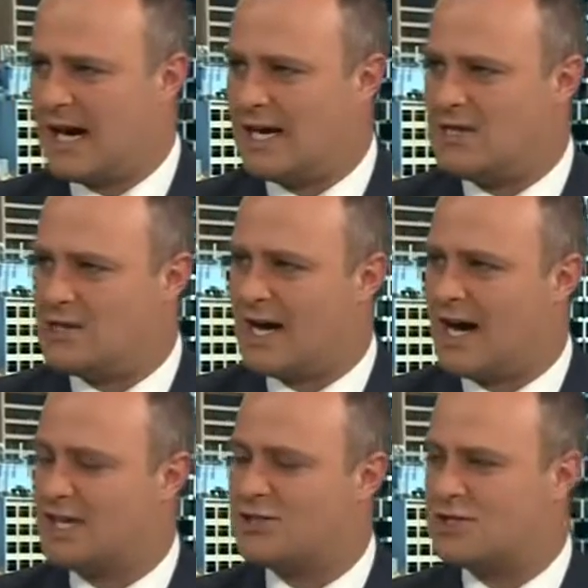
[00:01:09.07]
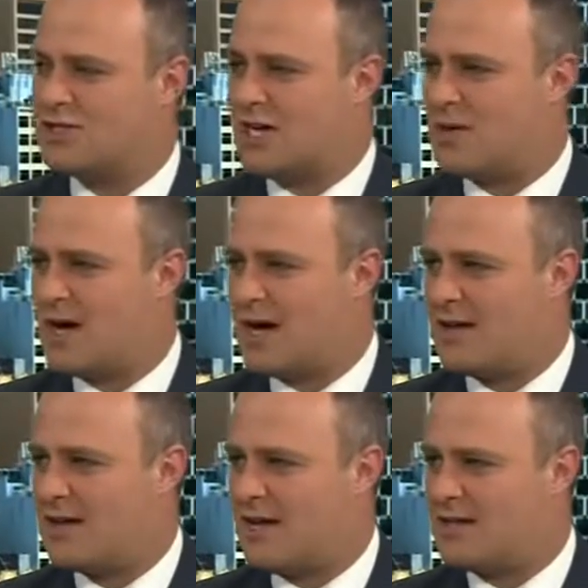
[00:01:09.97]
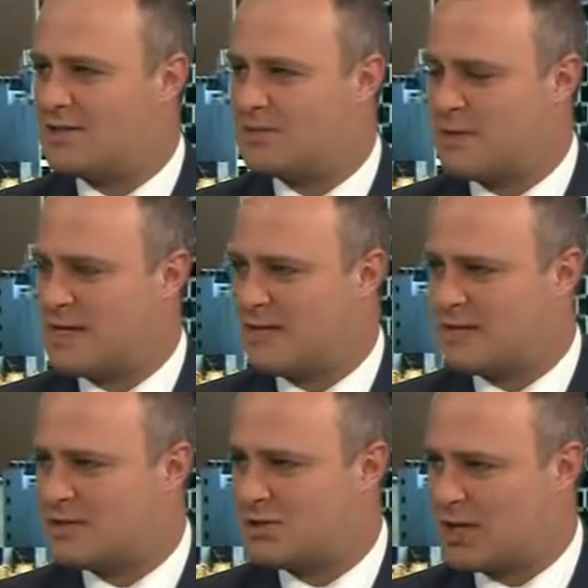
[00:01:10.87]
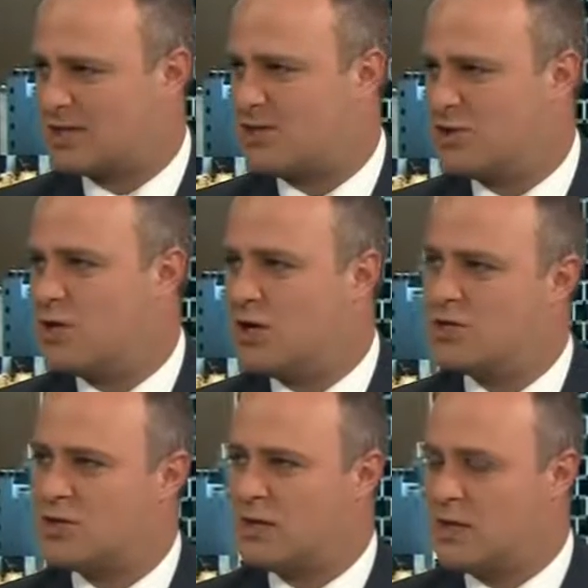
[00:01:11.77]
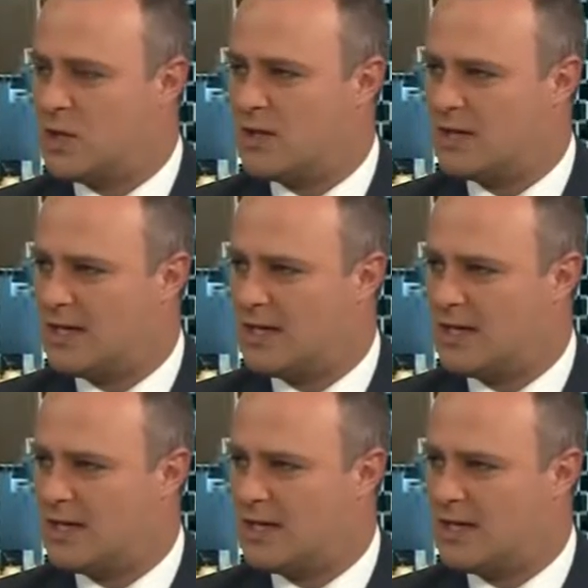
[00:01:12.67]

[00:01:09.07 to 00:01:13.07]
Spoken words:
You can't just go out and speak just to those who